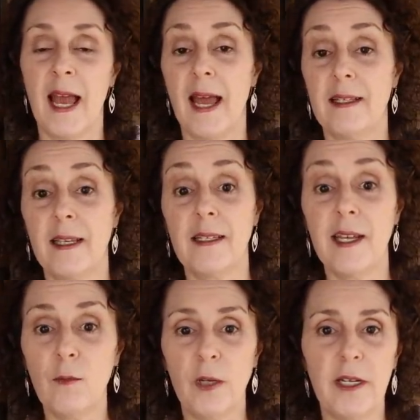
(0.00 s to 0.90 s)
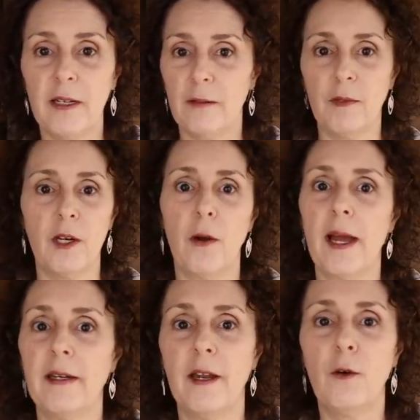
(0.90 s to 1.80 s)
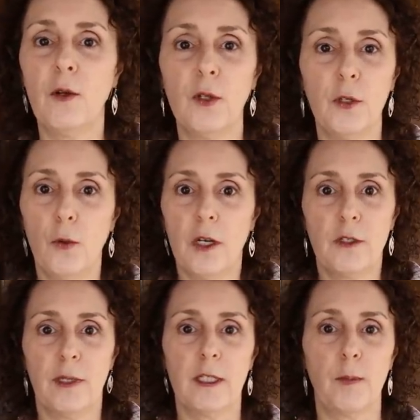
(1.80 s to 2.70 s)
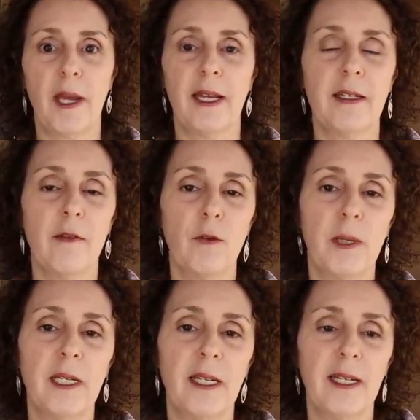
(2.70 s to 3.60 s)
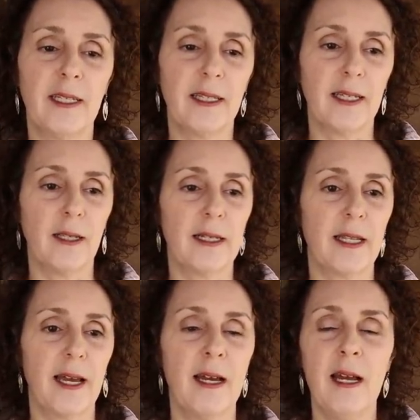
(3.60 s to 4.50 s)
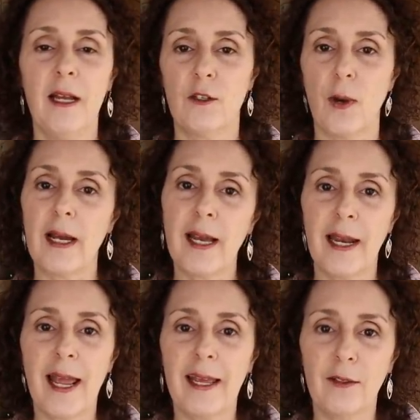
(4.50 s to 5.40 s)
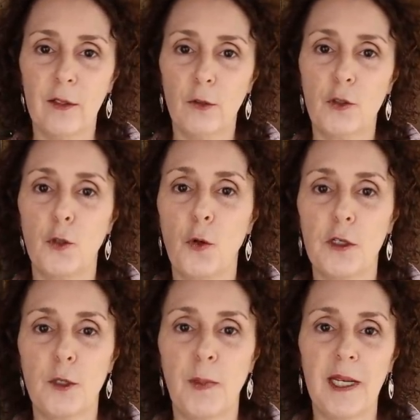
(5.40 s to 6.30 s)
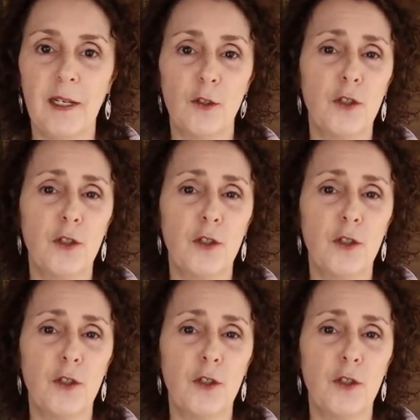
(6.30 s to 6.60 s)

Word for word: As I said, we didn't, you know, I had no clue what to expect, never been to anything like that. So I kind of had a little short speech